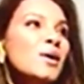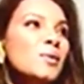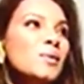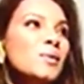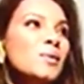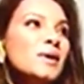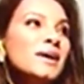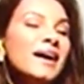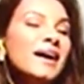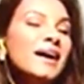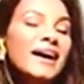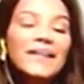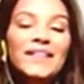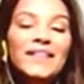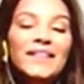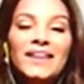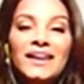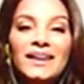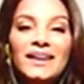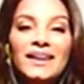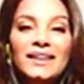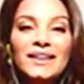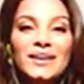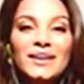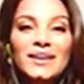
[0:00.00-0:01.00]
Well, I think
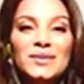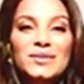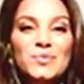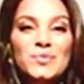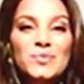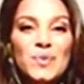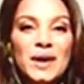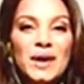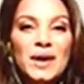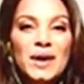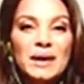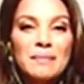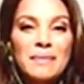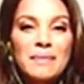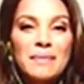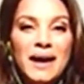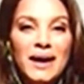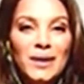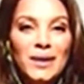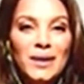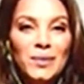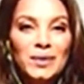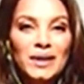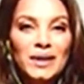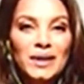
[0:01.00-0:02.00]
it goes way back
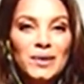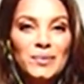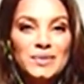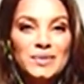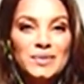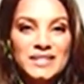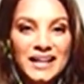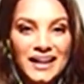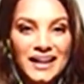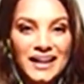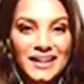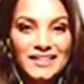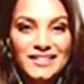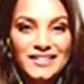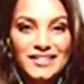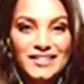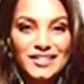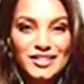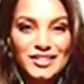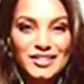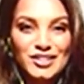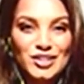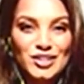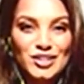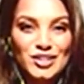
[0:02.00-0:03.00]
when I was 8
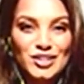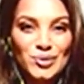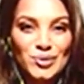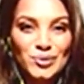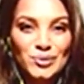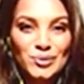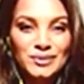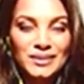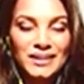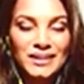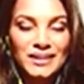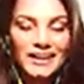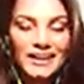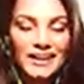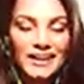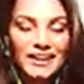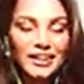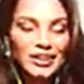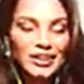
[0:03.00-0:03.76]
years old and I